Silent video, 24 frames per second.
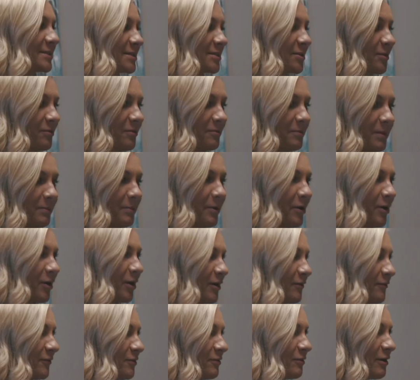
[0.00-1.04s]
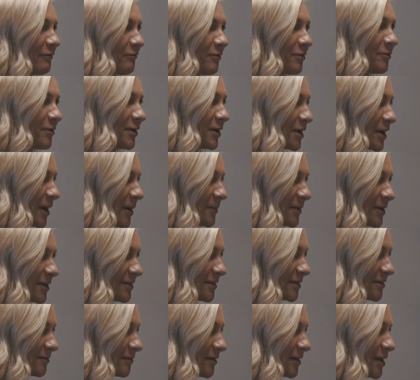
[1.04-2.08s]
so remember, if you never want to come Come to
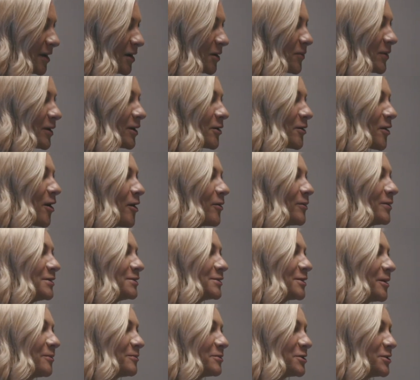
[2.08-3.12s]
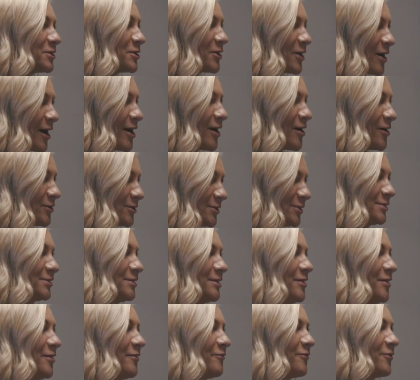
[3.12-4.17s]
the clinic, we can always come to your house
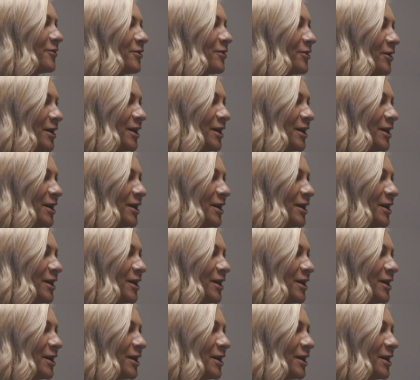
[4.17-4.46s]
for your